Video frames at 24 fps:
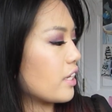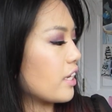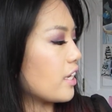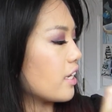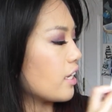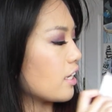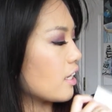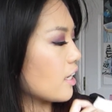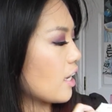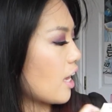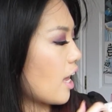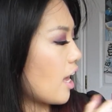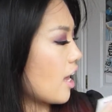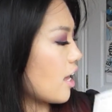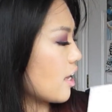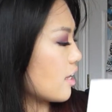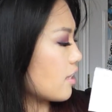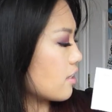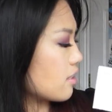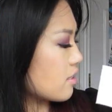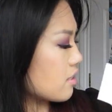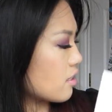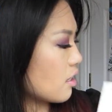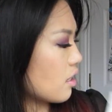It
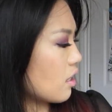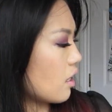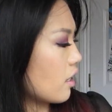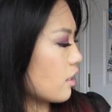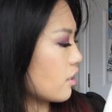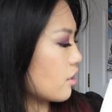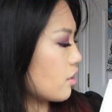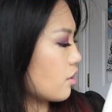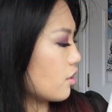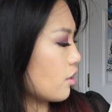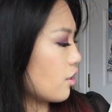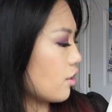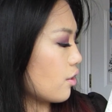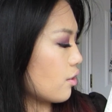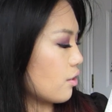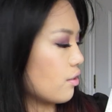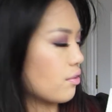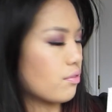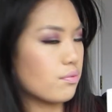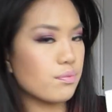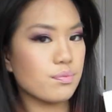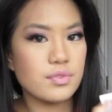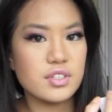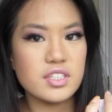has, like, you know,
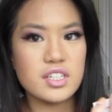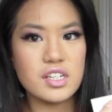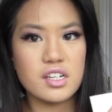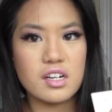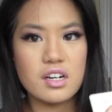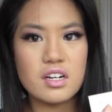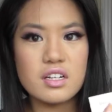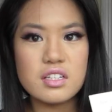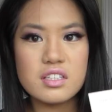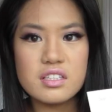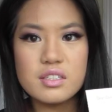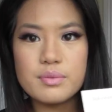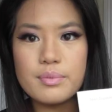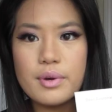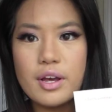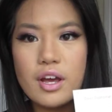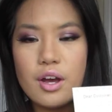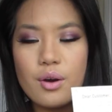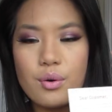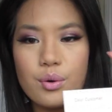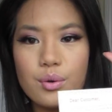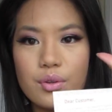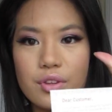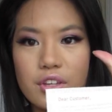dear
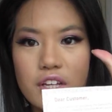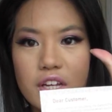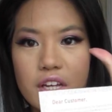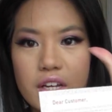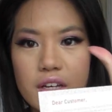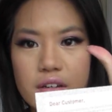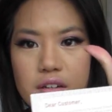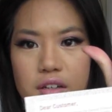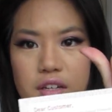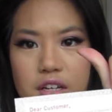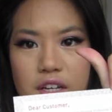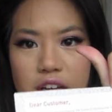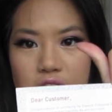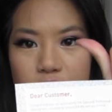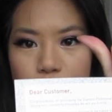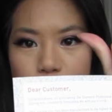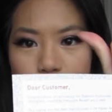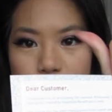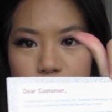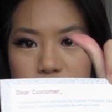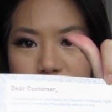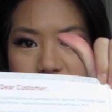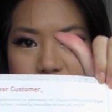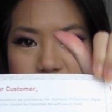customer, or the
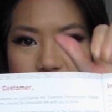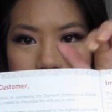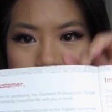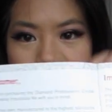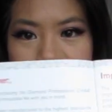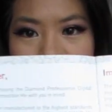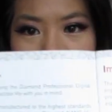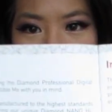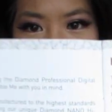important safety